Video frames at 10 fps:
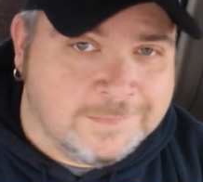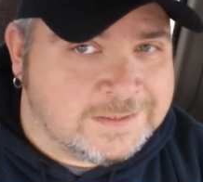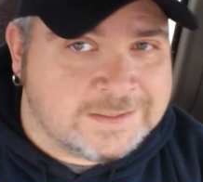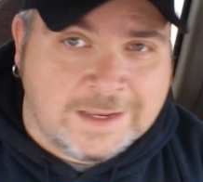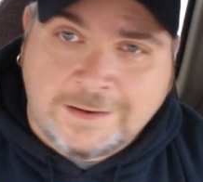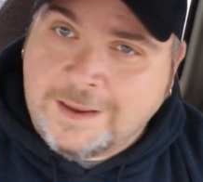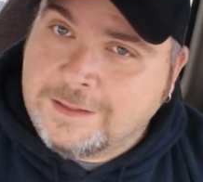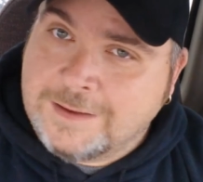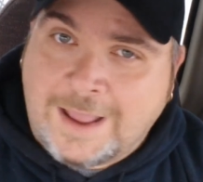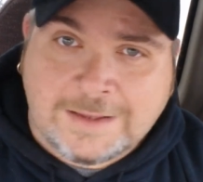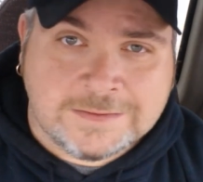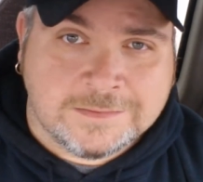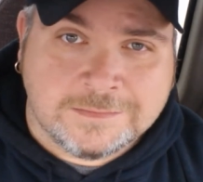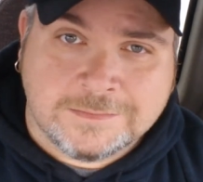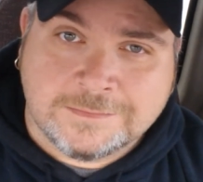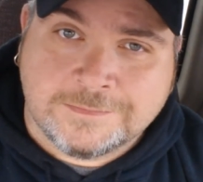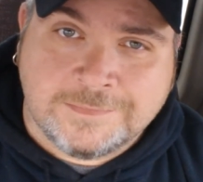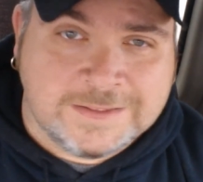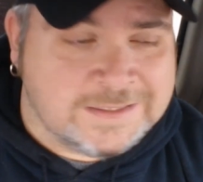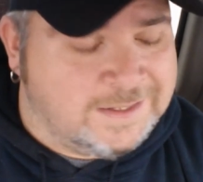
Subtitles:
Let's stand together, guys. Let's